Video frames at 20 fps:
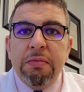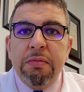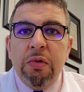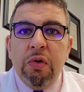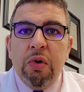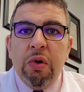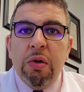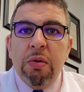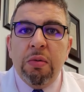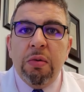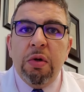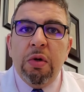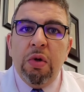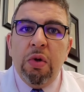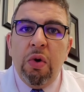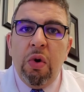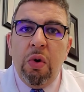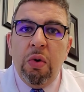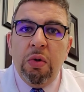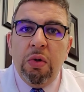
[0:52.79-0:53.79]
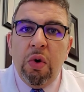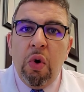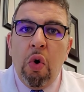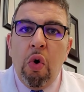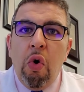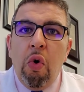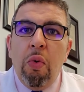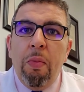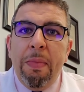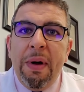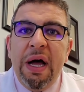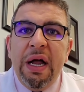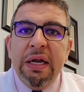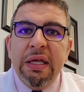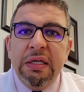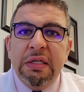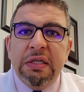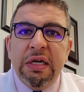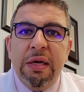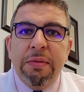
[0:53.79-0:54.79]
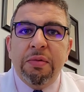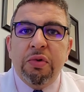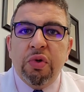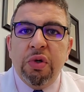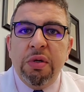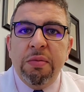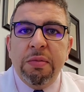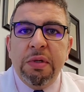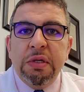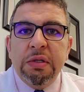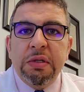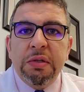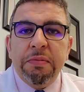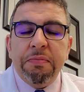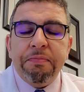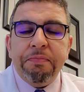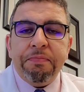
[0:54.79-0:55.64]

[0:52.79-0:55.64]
or whole body type treatment.